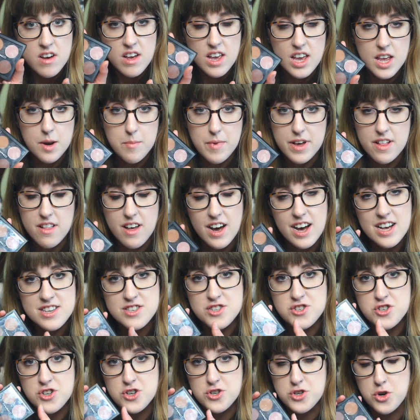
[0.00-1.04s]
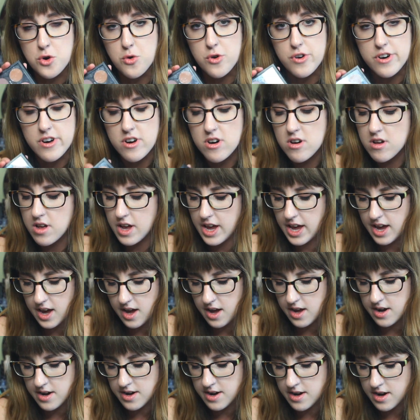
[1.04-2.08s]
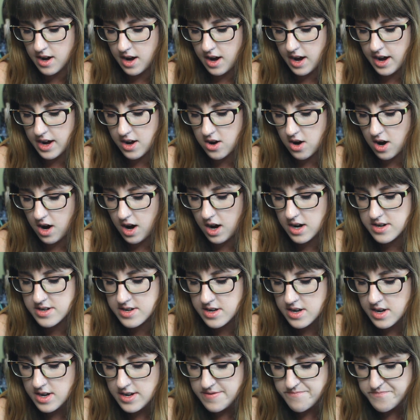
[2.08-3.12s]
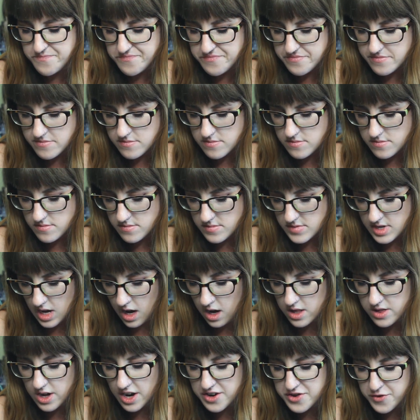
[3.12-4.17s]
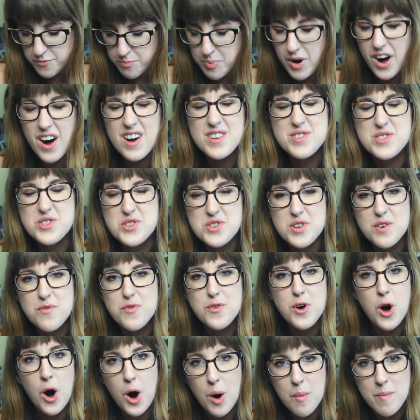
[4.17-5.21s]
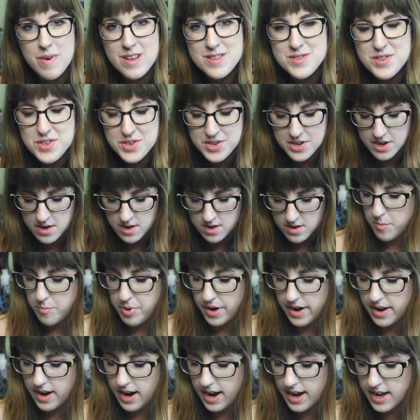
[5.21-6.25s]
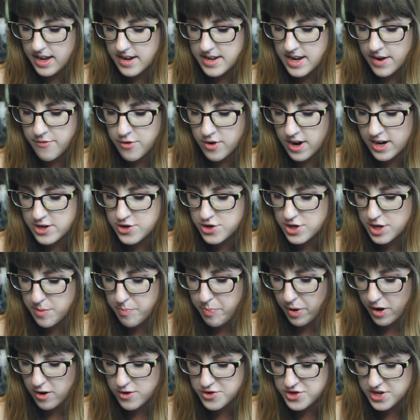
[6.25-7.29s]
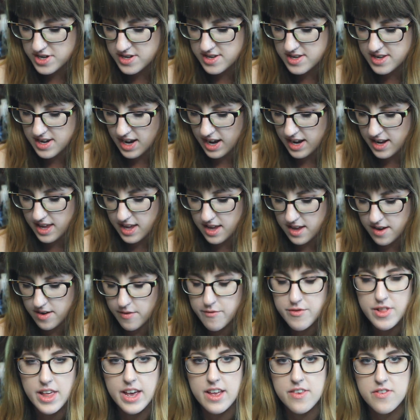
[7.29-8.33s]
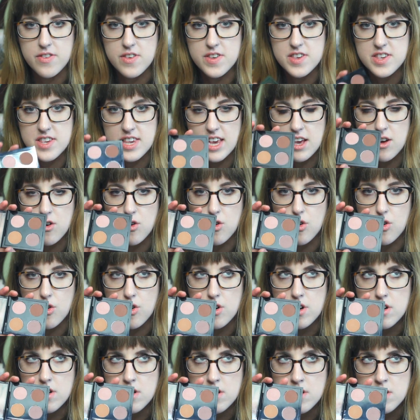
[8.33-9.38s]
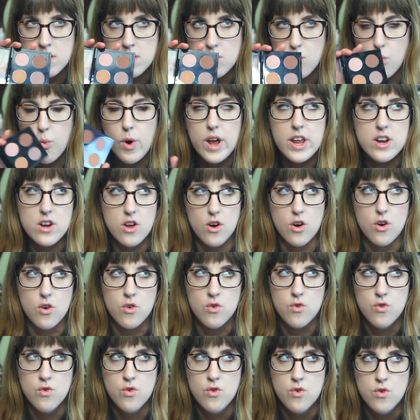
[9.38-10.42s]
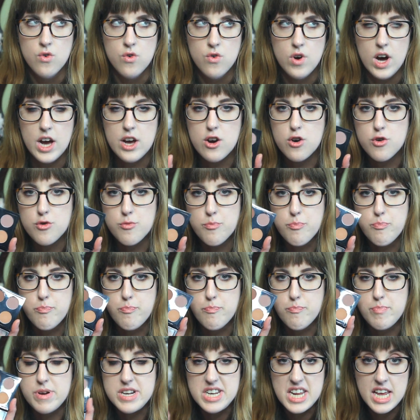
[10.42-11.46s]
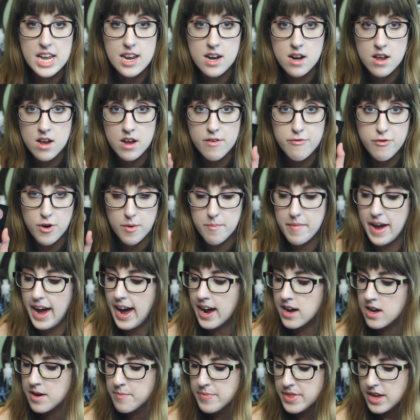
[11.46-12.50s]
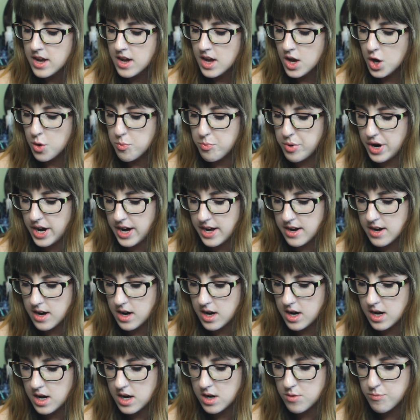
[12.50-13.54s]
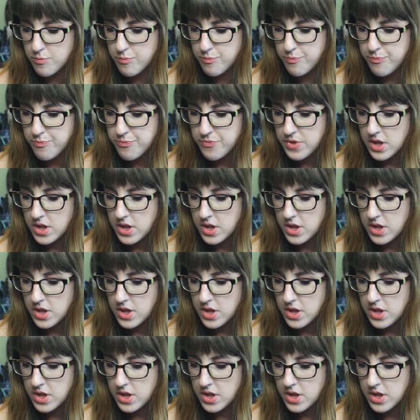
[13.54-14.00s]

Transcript: in my last tutorial and I got a lot of positive comments, but I had never actually purchased any of like the single, wait no, I own Patina from MAC, but um,